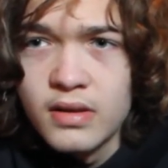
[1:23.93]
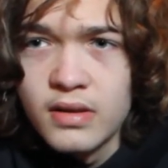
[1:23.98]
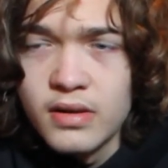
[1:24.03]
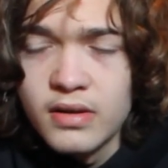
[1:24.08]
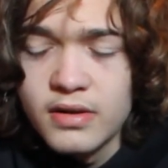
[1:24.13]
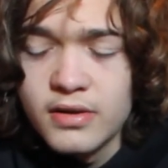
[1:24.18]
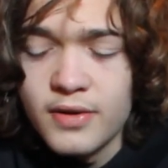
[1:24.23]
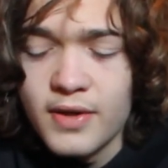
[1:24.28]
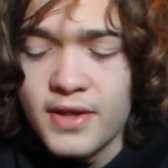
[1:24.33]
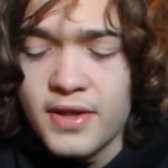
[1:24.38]

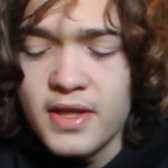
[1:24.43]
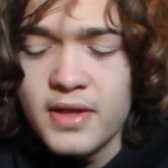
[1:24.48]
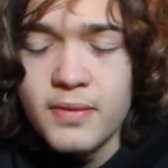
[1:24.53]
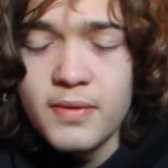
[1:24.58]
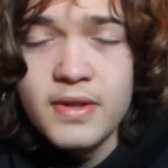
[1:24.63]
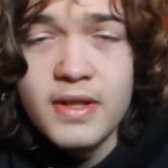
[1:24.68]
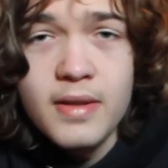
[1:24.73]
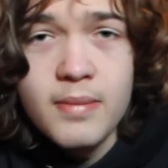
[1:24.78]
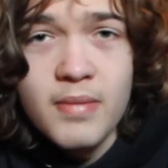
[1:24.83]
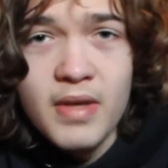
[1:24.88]
So I think
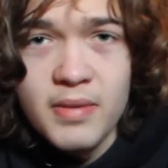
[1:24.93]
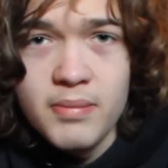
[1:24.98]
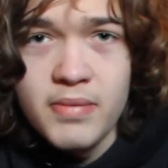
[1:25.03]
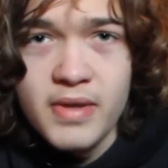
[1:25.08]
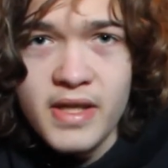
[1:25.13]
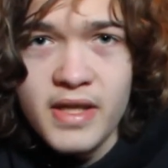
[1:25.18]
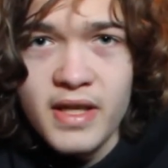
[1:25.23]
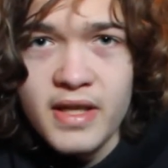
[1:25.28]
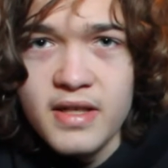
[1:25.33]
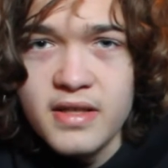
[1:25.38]
what they meant
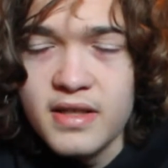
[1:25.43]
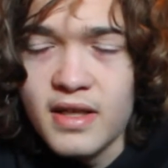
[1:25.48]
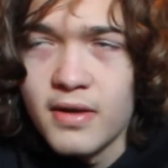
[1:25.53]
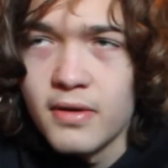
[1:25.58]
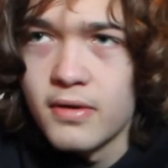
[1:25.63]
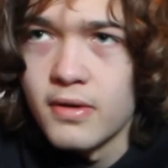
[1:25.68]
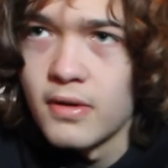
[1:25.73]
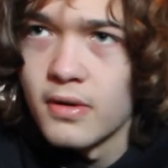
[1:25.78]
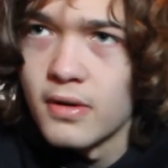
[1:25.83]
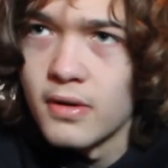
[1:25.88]
by that is
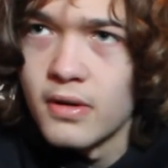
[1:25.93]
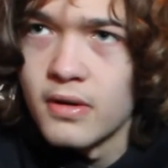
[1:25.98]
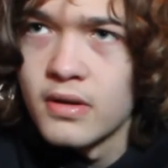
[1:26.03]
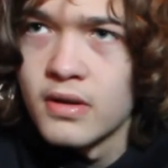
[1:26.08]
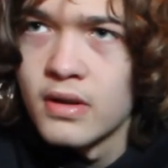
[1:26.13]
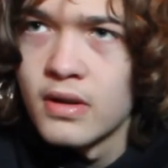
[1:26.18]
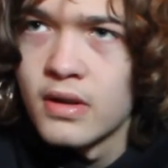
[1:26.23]
alcohol.